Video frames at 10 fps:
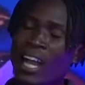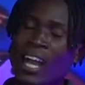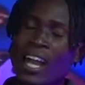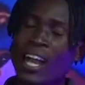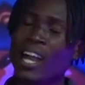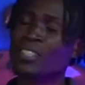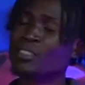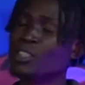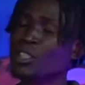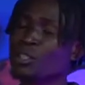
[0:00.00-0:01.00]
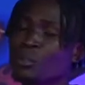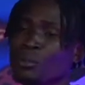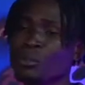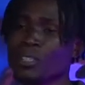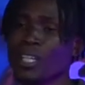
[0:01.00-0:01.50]
I
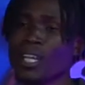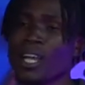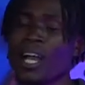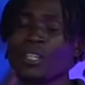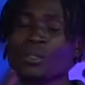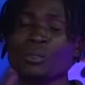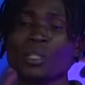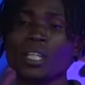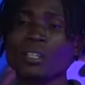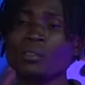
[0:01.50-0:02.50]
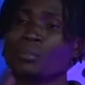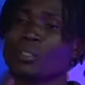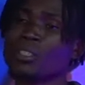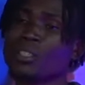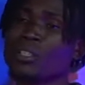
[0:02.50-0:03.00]
knew that we'd
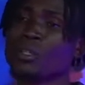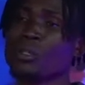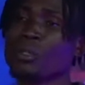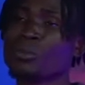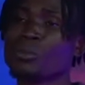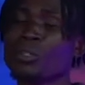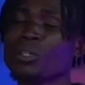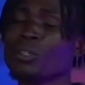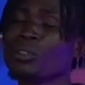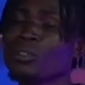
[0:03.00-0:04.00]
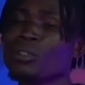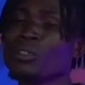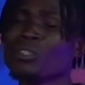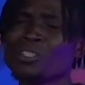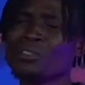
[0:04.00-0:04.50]
come
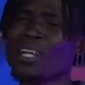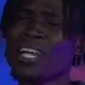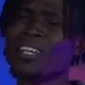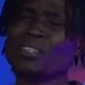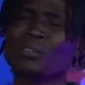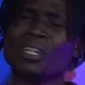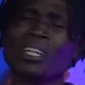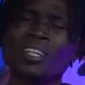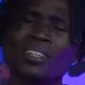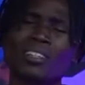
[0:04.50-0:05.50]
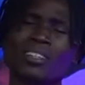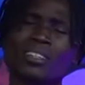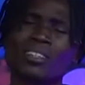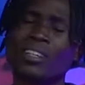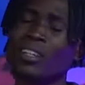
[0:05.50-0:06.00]
on right away.
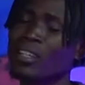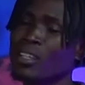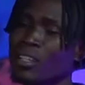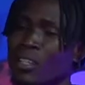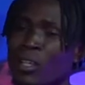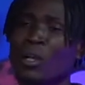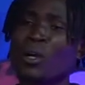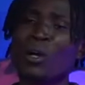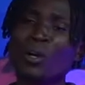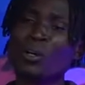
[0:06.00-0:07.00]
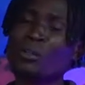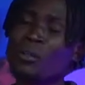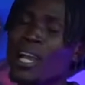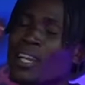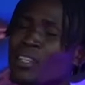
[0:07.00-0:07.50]
Oh,
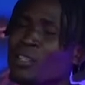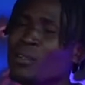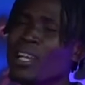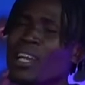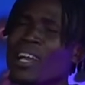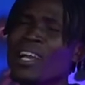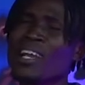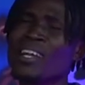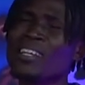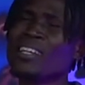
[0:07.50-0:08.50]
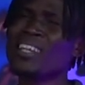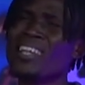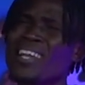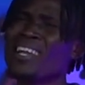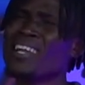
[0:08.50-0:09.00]
right
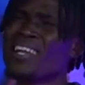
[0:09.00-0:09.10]
away.